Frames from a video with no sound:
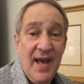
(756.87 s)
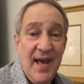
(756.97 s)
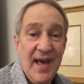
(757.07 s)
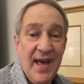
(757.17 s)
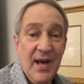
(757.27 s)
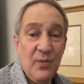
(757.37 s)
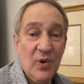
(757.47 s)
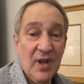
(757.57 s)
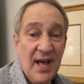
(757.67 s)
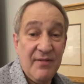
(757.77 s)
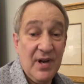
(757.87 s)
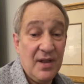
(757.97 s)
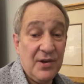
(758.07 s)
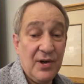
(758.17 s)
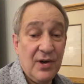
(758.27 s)
and we'll have
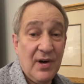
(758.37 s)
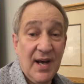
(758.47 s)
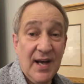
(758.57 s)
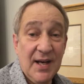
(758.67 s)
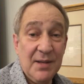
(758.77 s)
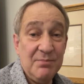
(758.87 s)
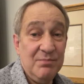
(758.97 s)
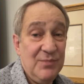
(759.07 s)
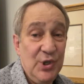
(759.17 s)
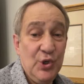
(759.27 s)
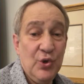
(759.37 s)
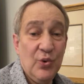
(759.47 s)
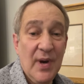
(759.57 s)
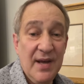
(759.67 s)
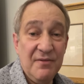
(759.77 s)
another
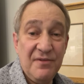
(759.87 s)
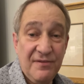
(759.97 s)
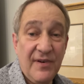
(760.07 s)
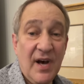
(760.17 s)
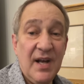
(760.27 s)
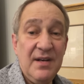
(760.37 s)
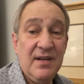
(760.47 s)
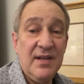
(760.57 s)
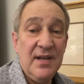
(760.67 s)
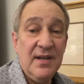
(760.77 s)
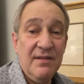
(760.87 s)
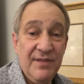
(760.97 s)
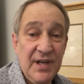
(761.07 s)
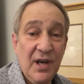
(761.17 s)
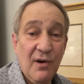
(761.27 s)
new and fun
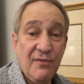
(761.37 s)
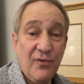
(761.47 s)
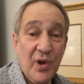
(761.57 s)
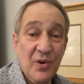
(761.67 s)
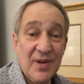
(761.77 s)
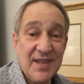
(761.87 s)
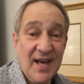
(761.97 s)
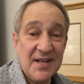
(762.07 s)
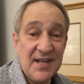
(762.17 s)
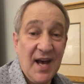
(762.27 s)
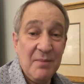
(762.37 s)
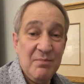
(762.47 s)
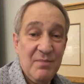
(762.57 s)
video for you at that time.